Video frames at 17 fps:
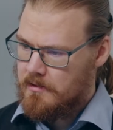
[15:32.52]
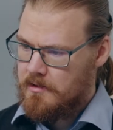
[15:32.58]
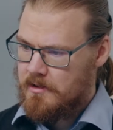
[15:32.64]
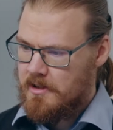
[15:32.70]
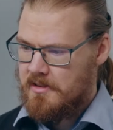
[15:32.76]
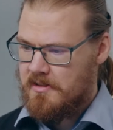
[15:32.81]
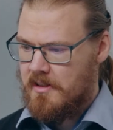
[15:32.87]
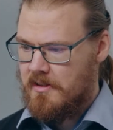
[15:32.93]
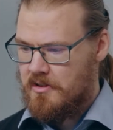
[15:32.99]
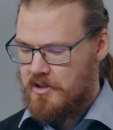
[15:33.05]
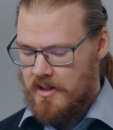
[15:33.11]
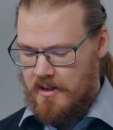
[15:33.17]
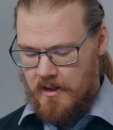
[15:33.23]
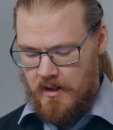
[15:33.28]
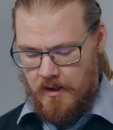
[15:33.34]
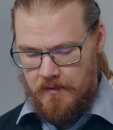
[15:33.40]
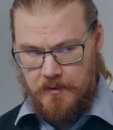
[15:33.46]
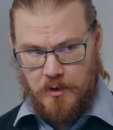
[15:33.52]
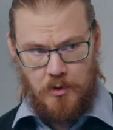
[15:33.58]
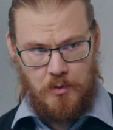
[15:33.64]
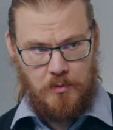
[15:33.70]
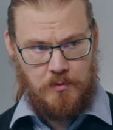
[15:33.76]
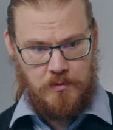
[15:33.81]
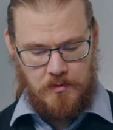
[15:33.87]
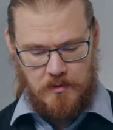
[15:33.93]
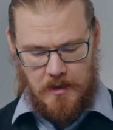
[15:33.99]
just in general
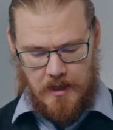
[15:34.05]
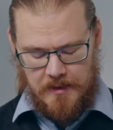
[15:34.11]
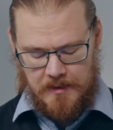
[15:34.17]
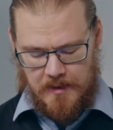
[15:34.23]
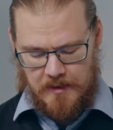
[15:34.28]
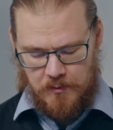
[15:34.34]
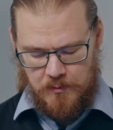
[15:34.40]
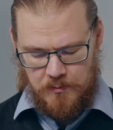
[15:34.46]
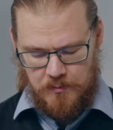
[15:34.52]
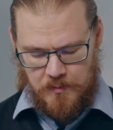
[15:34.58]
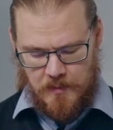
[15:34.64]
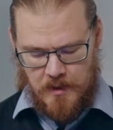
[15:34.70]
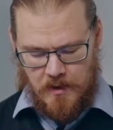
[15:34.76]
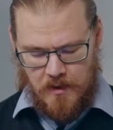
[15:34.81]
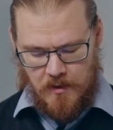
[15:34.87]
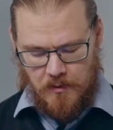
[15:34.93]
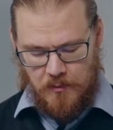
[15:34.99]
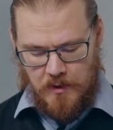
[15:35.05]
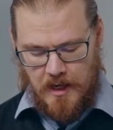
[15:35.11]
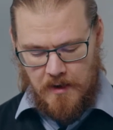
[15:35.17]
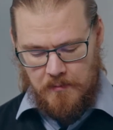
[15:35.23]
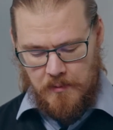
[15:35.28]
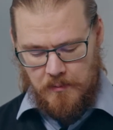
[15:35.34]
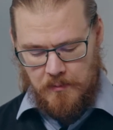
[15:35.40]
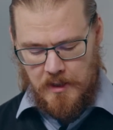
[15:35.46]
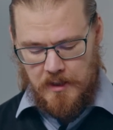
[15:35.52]
view, I think we
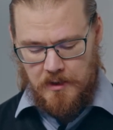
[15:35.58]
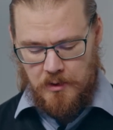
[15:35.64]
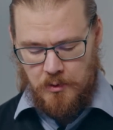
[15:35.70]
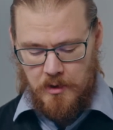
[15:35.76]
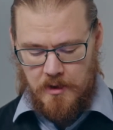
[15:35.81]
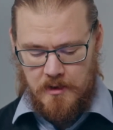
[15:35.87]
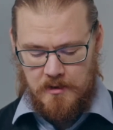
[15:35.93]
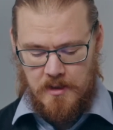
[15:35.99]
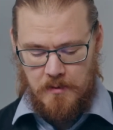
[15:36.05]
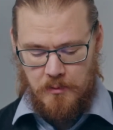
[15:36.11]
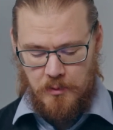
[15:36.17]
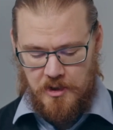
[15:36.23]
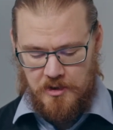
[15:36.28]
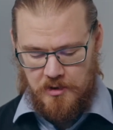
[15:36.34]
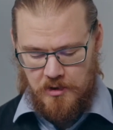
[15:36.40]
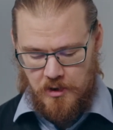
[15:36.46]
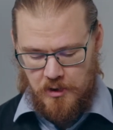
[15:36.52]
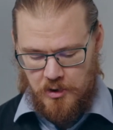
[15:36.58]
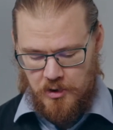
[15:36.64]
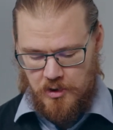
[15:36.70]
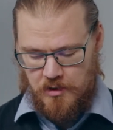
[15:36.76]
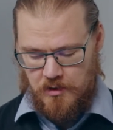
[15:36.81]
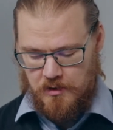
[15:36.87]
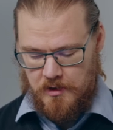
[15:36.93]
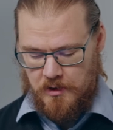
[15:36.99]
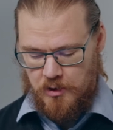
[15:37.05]
have been doing some
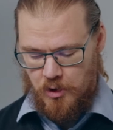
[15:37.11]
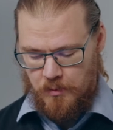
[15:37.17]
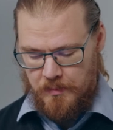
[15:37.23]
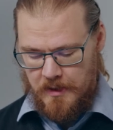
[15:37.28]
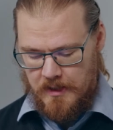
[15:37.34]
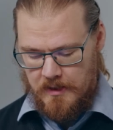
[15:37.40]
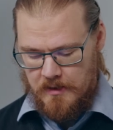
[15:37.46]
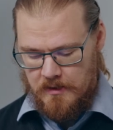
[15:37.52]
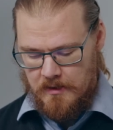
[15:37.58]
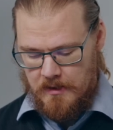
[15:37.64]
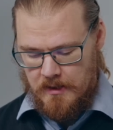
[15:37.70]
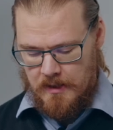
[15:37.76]
research on the topic,